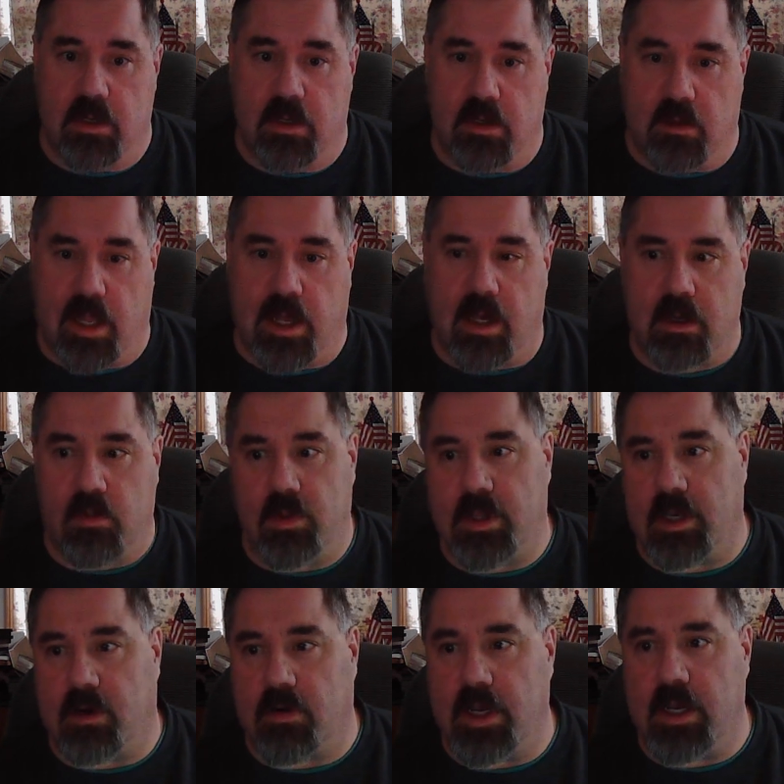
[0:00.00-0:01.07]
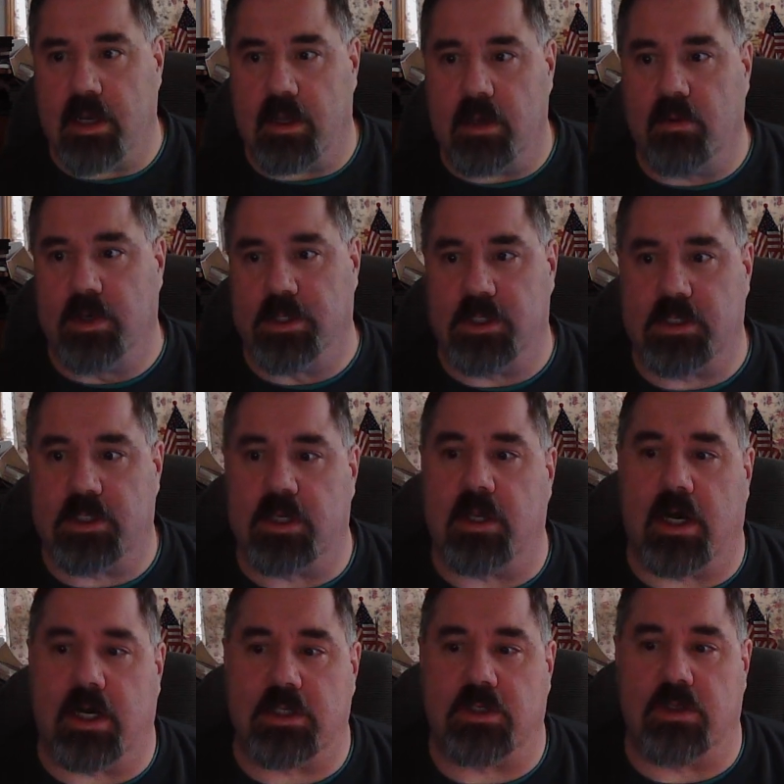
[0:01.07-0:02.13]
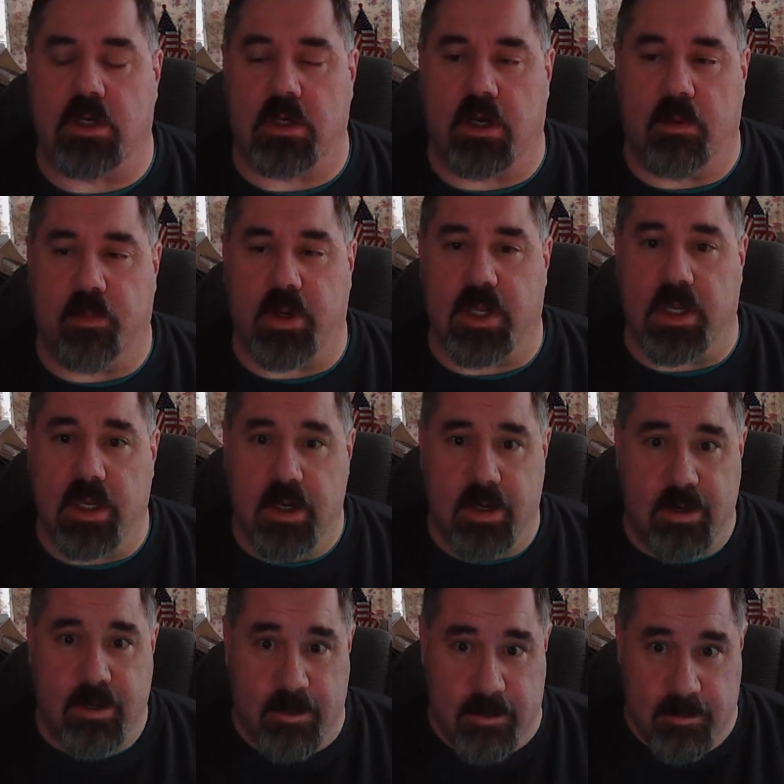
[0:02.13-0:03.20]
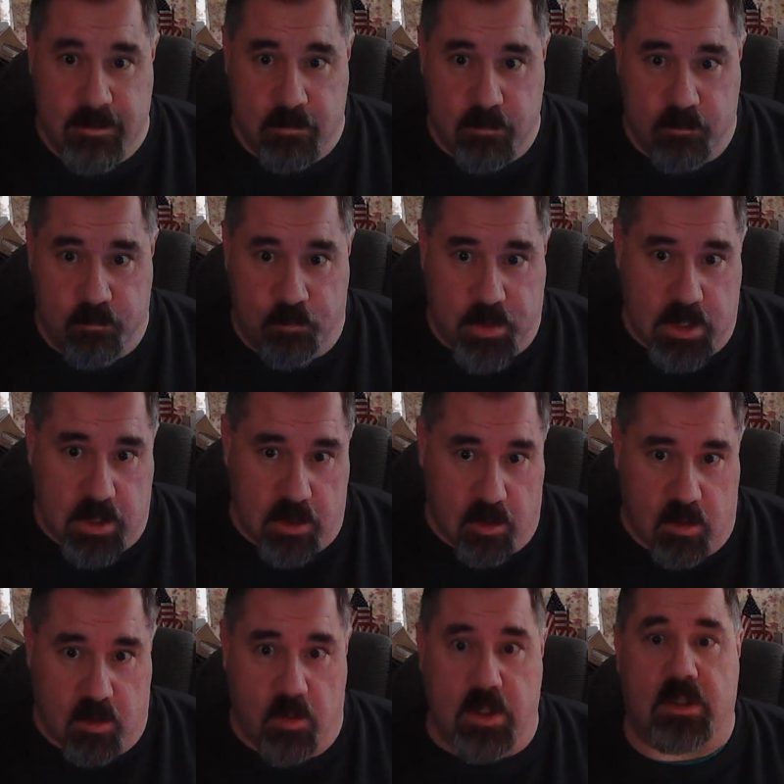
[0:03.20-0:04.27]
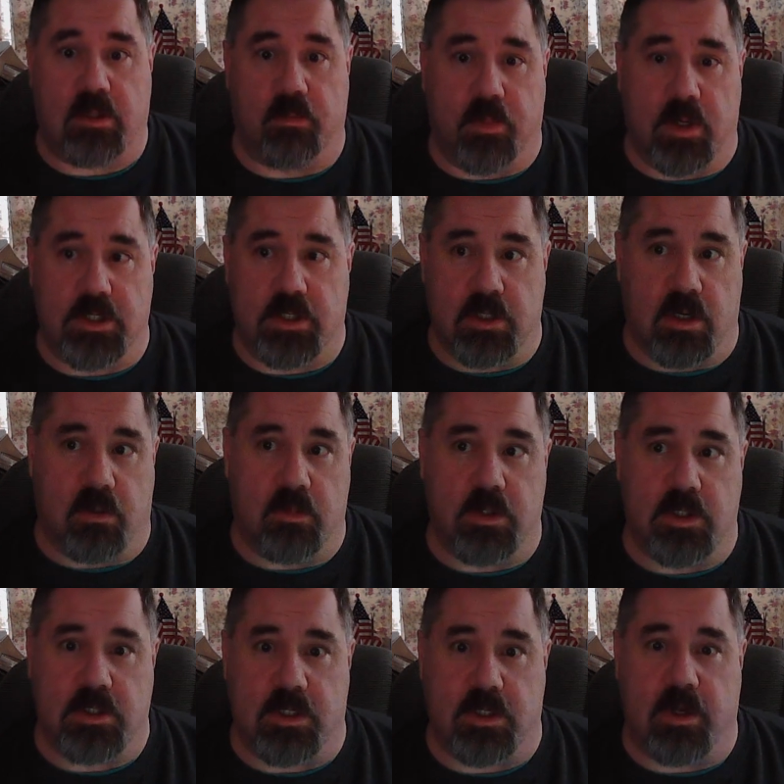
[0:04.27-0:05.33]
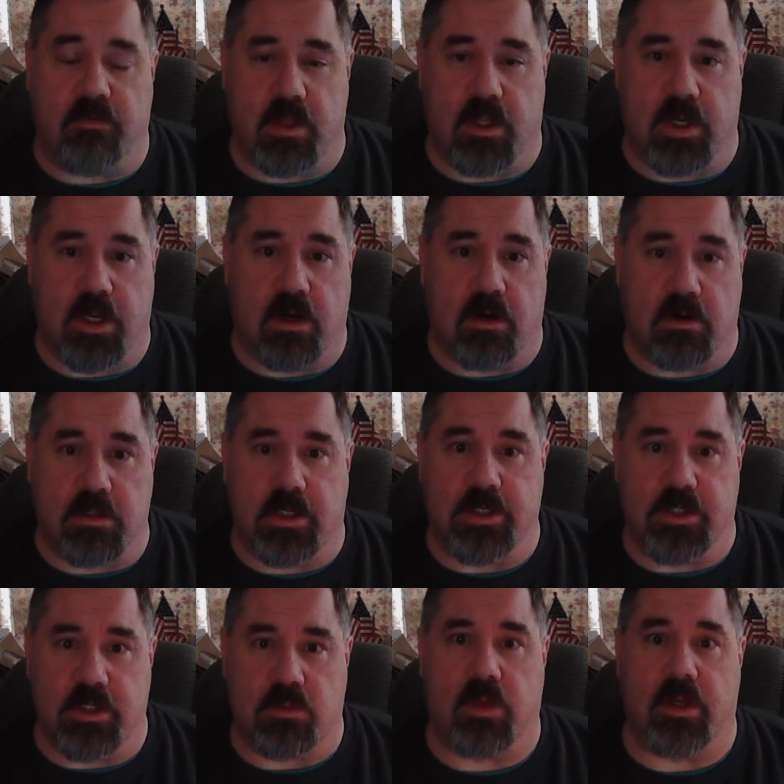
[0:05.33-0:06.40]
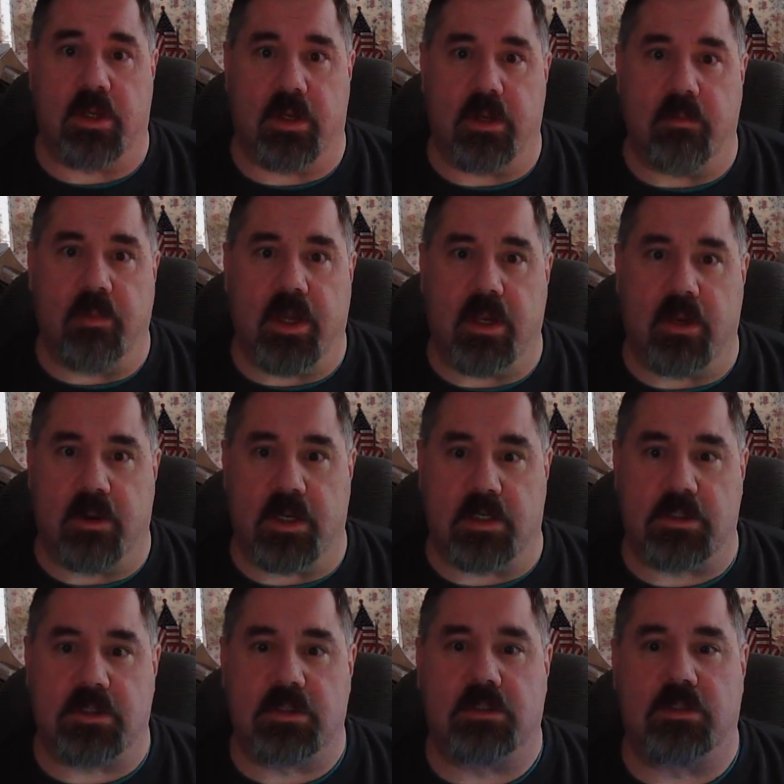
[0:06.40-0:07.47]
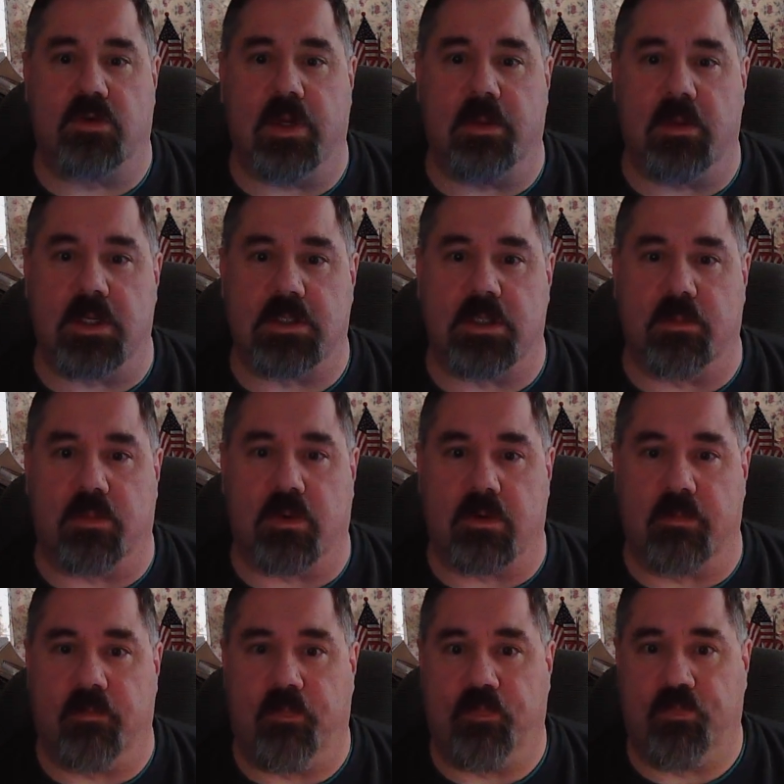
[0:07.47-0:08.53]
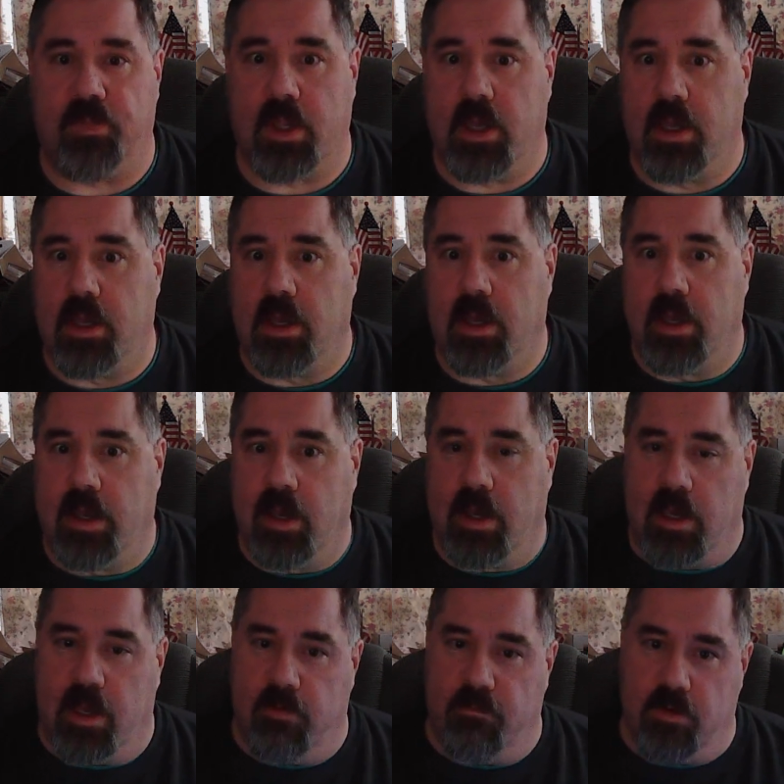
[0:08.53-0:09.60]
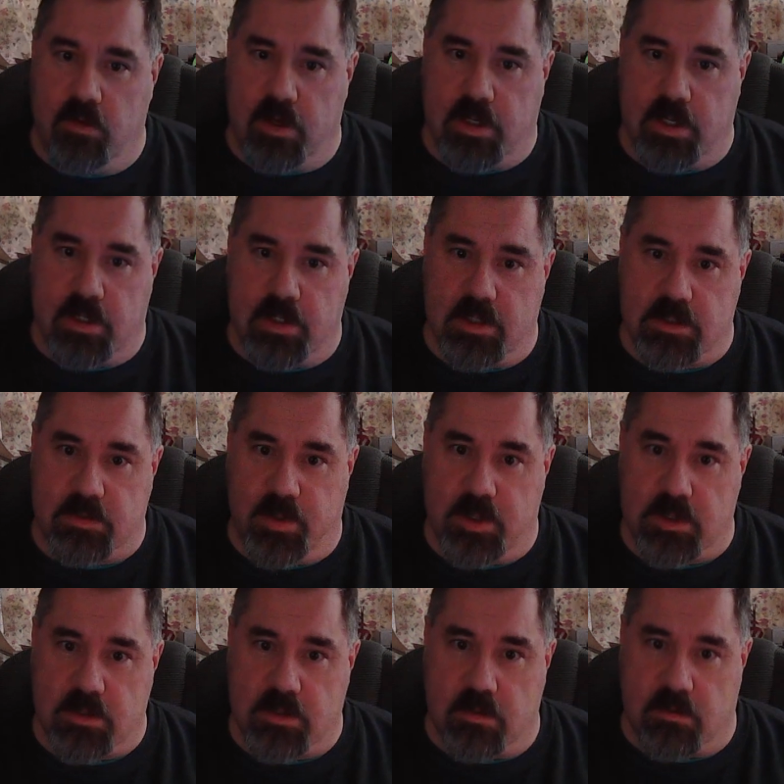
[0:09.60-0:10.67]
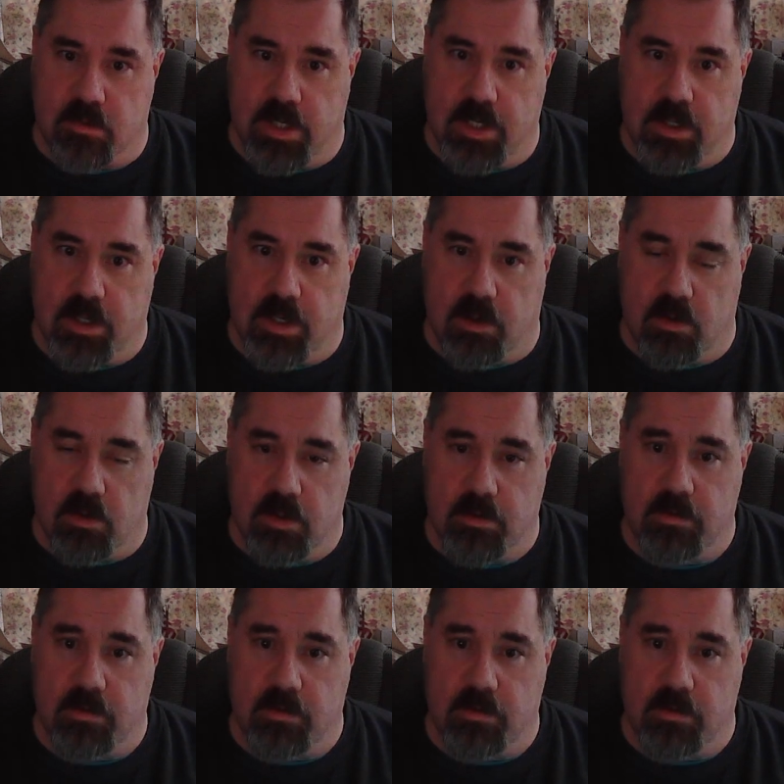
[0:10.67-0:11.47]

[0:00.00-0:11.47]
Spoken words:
Glock, when they created it, which is an Austrian company, didn't go with a bunch of numbers and everything else. They just went and made it extremely simple. If you look at this pistol right now,